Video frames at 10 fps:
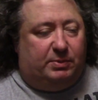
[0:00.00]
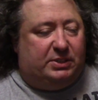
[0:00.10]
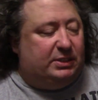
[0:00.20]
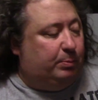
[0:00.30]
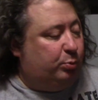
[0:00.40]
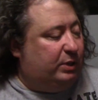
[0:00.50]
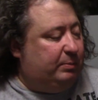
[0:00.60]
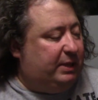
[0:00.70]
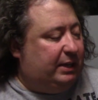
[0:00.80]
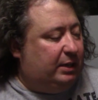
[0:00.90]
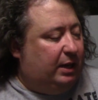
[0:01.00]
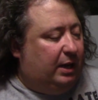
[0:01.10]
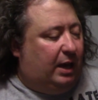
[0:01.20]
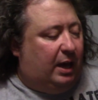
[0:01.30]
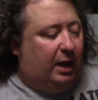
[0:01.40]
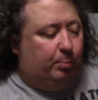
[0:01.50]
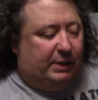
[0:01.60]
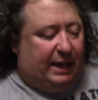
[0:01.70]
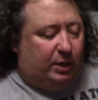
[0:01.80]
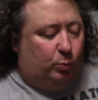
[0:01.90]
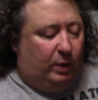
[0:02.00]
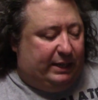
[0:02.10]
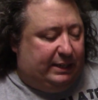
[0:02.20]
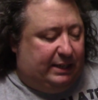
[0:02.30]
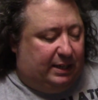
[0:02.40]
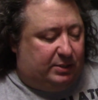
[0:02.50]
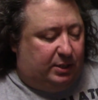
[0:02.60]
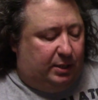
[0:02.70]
This is a pre-made black and white kit.